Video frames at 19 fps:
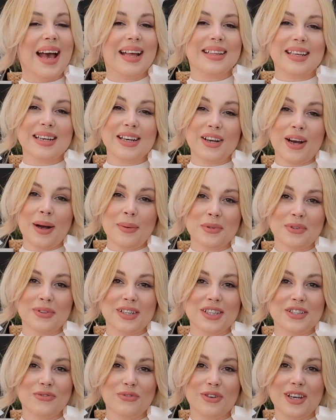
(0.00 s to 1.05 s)
And then it comes with
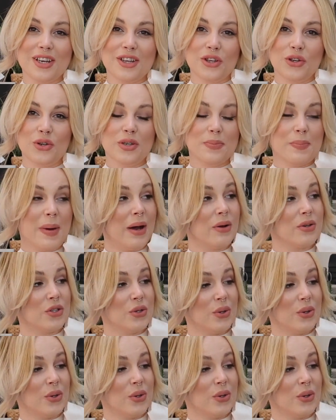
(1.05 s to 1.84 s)
this really cute belt.